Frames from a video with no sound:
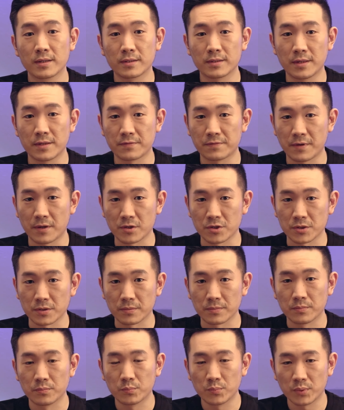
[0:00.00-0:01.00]
click
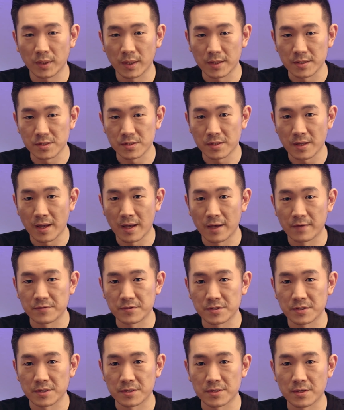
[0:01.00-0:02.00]
function plus
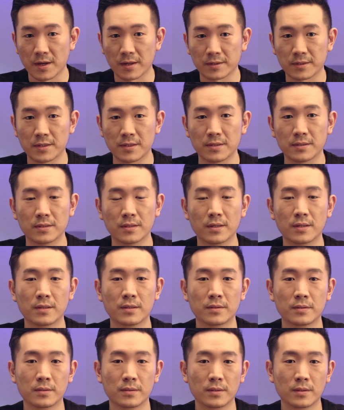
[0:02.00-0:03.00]
F6
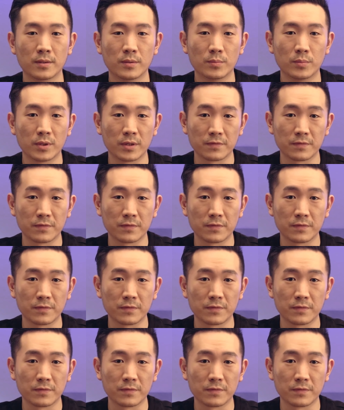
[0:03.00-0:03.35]
hotkey.